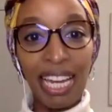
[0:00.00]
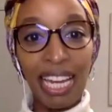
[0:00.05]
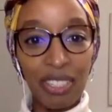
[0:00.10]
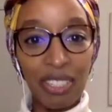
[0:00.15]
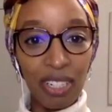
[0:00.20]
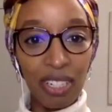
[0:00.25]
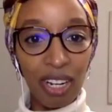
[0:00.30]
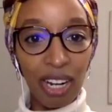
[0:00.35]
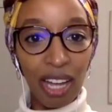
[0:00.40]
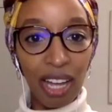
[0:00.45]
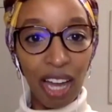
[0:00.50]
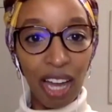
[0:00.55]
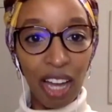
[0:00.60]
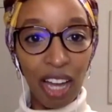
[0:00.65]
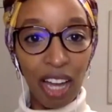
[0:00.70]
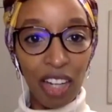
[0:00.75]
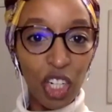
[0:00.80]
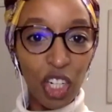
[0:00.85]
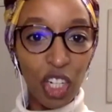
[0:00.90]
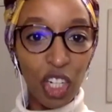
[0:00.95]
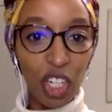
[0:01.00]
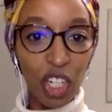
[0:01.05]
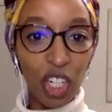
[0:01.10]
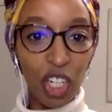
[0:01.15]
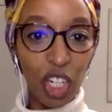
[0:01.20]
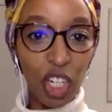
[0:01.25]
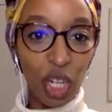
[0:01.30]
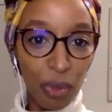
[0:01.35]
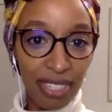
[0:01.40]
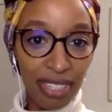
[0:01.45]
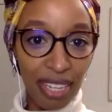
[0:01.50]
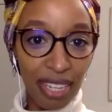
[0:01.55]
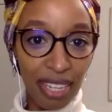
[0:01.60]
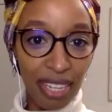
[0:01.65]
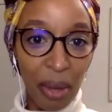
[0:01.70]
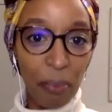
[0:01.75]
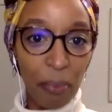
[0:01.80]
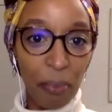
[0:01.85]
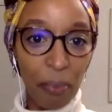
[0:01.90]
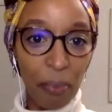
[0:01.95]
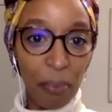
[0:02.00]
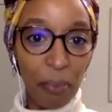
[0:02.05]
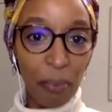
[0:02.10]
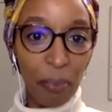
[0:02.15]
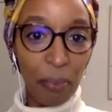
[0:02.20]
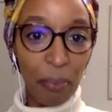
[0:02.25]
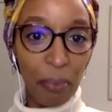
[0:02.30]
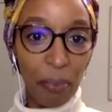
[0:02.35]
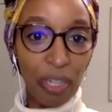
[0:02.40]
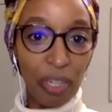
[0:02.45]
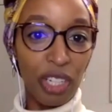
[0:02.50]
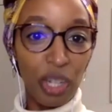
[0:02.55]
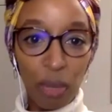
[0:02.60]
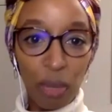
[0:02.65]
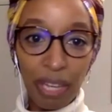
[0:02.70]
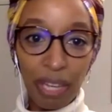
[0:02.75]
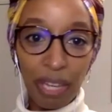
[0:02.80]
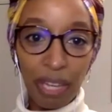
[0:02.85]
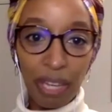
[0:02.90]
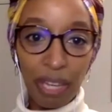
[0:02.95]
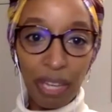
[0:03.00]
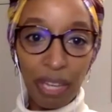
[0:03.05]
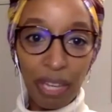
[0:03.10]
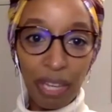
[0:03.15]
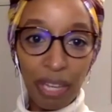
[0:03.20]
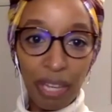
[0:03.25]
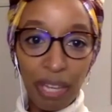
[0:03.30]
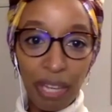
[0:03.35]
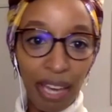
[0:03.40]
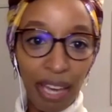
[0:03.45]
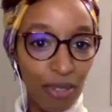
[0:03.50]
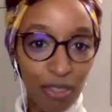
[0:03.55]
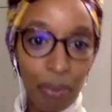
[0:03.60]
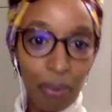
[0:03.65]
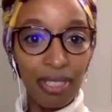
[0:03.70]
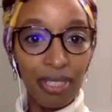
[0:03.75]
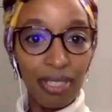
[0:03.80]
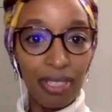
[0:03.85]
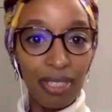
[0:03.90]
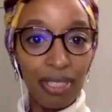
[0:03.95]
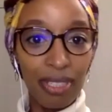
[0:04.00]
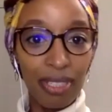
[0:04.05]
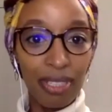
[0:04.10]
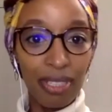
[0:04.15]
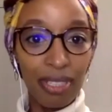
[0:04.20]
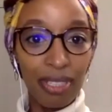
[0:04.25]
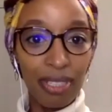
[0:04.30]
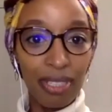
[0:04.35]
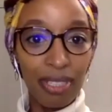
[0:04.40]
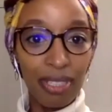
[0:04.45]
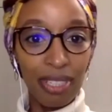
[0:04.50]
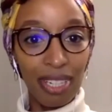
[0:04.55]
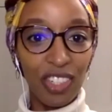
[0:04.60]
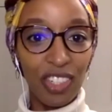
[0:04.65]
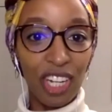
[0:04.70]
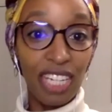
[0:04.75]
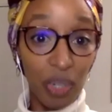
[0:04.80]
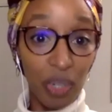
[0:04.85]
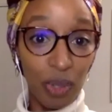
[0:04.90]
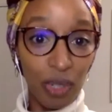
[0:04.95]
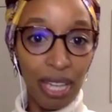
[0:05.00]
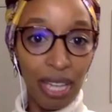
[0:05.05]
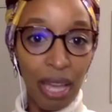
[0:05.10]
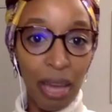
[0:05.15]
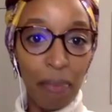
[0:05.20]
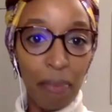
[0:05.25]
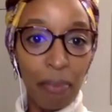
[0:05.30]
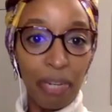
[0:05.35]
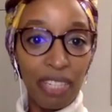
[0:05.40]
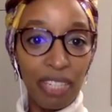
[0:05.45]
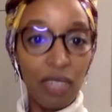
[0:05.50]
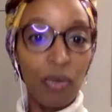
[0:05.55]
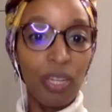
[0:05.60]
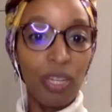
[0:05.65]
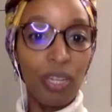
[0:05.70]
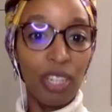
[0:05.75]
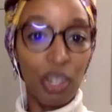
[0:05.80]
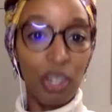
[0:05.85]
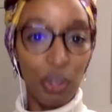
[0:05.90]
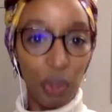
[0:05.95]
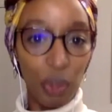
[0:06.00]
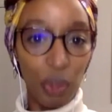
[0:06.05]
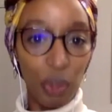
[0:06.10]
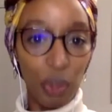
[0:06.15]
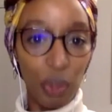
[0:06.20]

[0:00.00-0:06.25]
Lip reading: It's not a larger community, but you can know maybe a handful of people and then exchange individually,